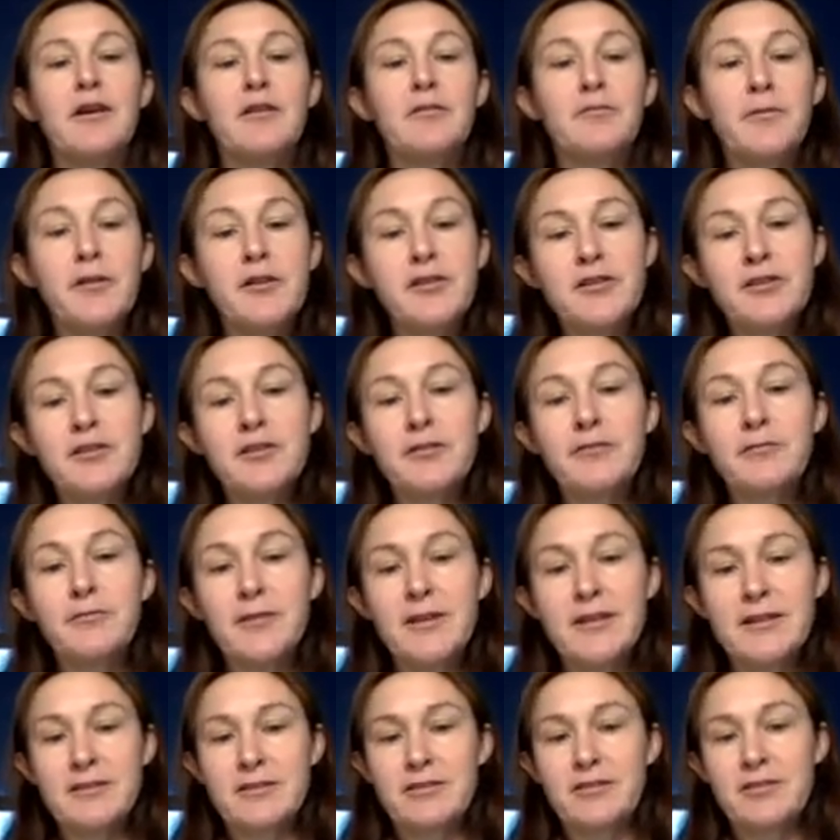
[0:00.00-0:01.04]
original
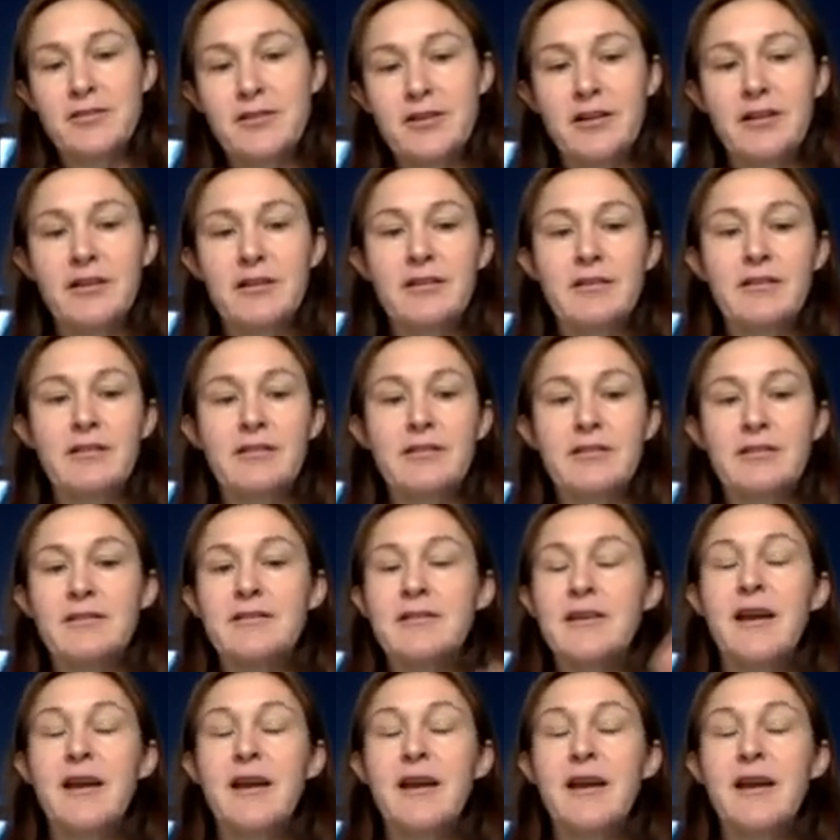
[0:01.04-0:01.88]
research articles,